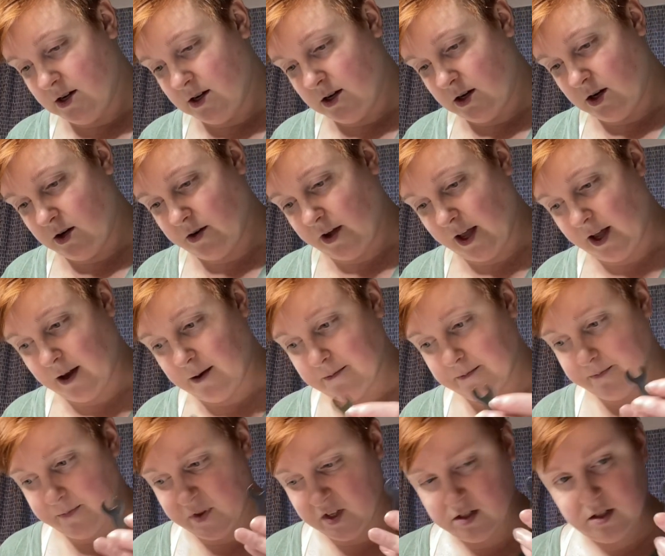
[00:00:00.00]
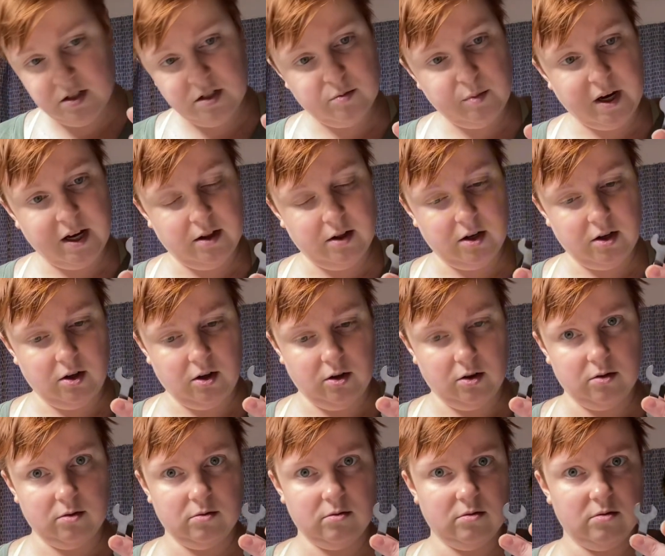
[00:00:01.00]
Okay, this is my little
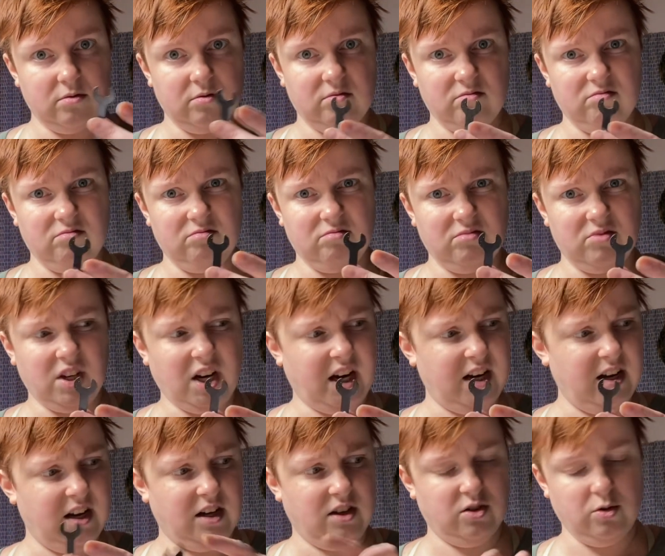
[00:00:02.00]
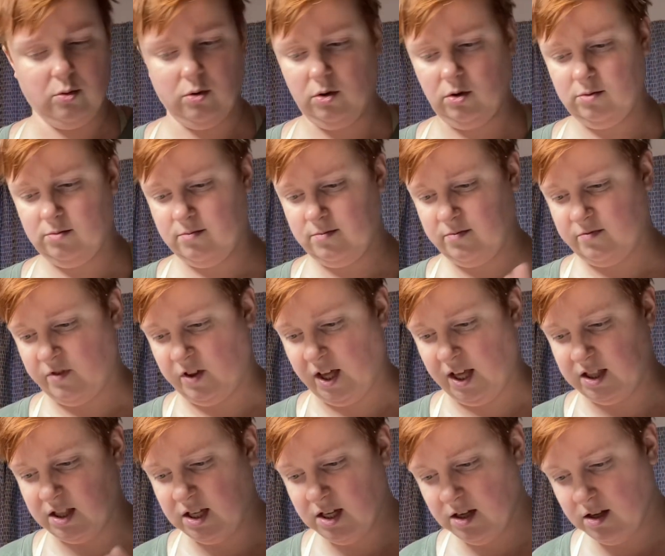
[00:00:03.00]
tightening tool for
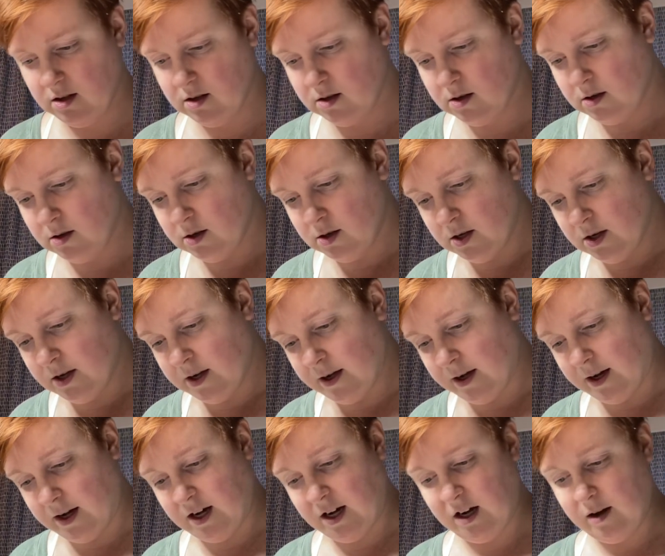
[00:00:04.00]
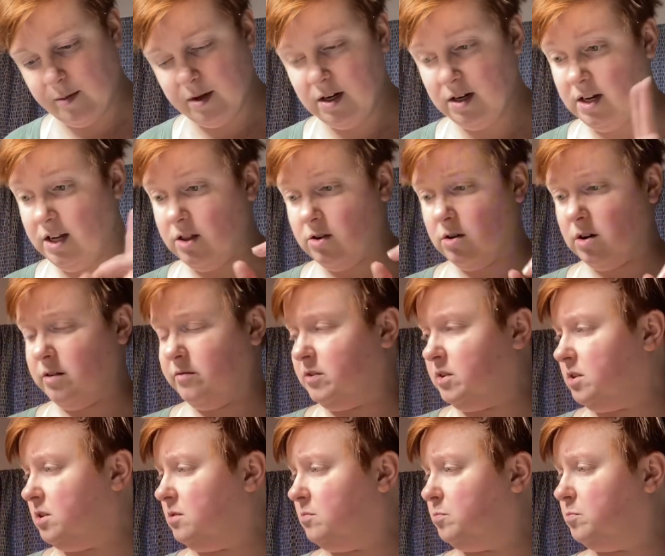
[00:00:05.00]
that thing. And neither of
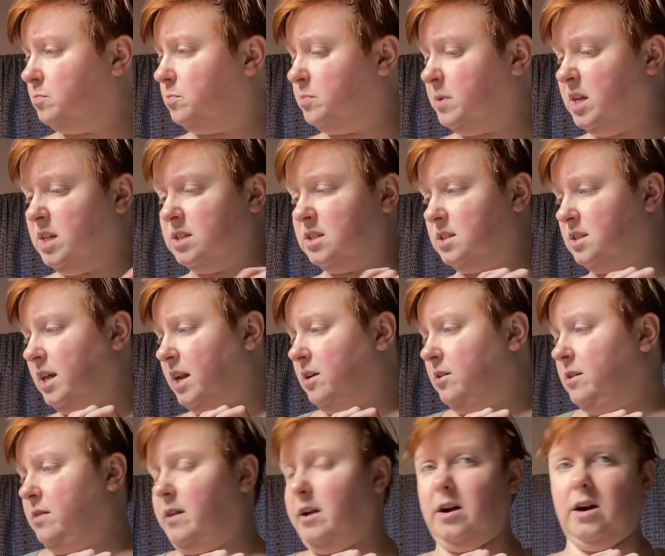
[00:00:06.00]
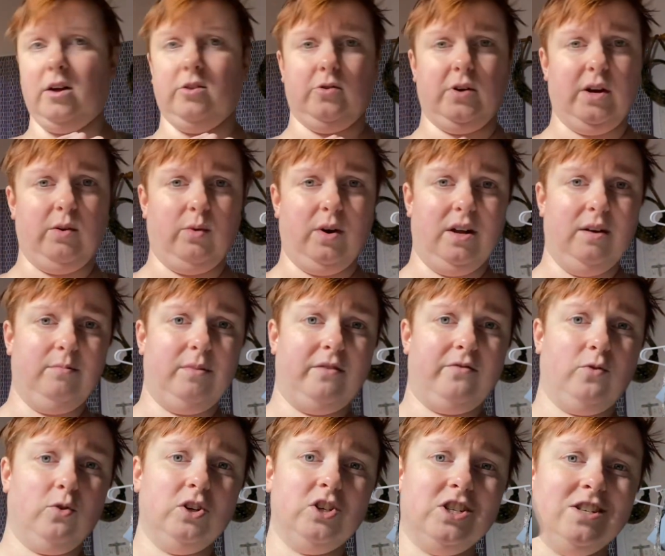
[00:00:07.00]
the pieces that are in there are the right one, but
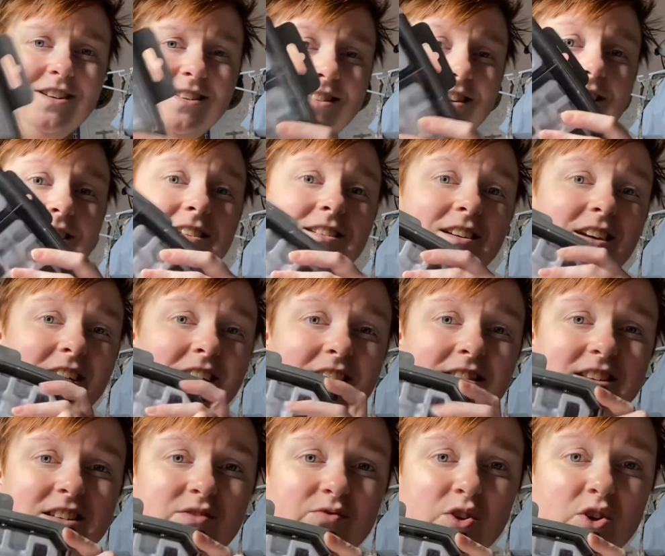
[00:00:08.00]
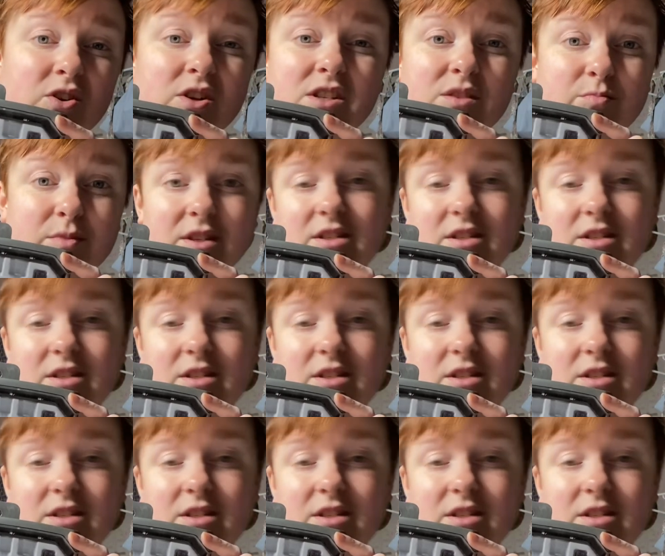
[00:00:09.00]
fortunately, I got this for Christmas